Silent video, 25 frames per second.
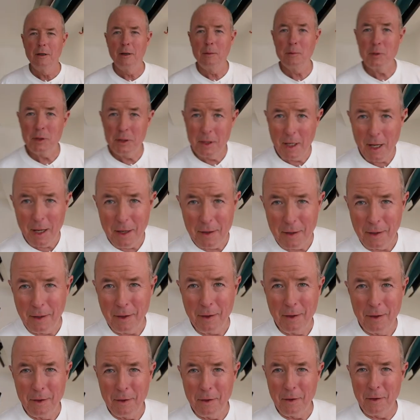I'm
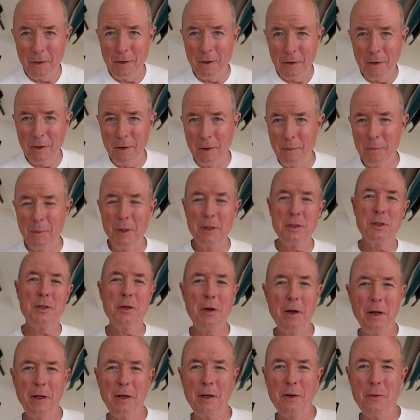standing on my
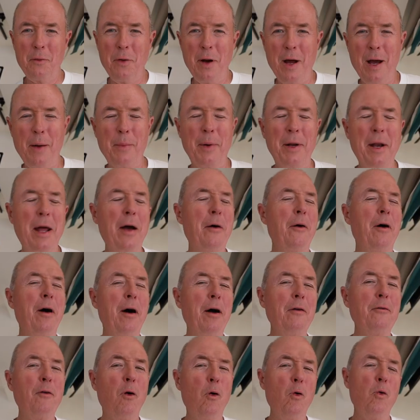cyclorama. Now,
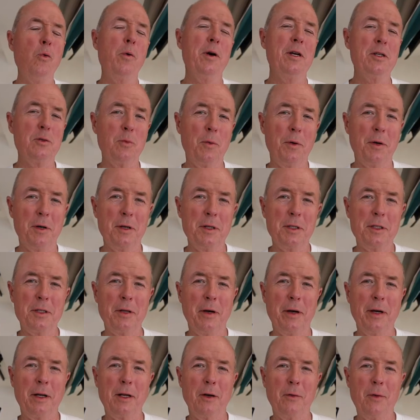I've always wanted a
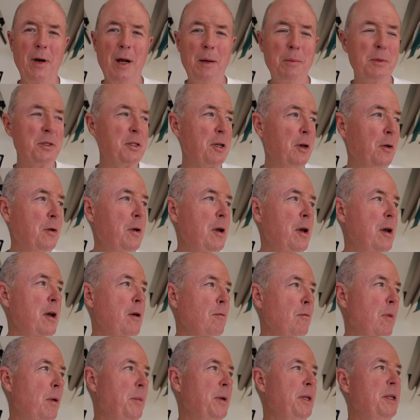cyclorama, so
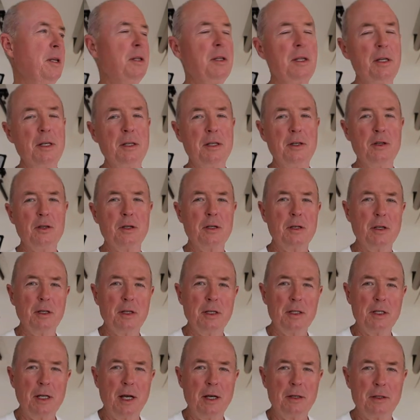when we did the addition to
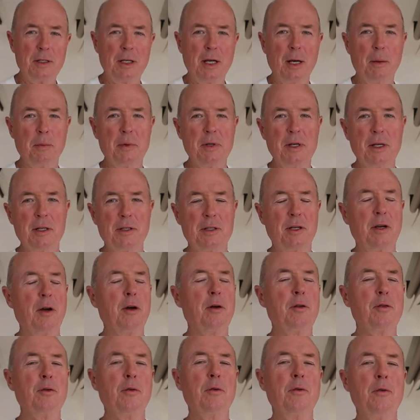this house a couple of years
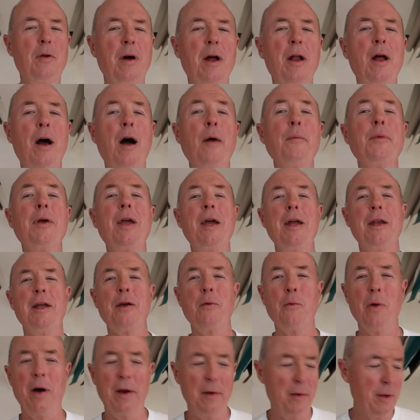ago, I thought, right, I'm
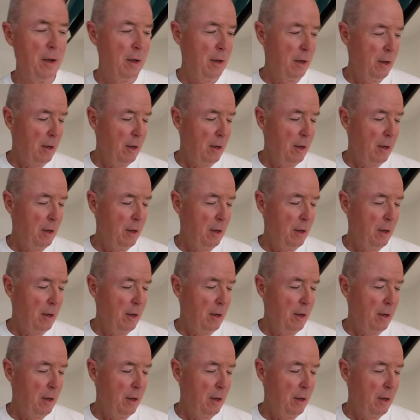getting one.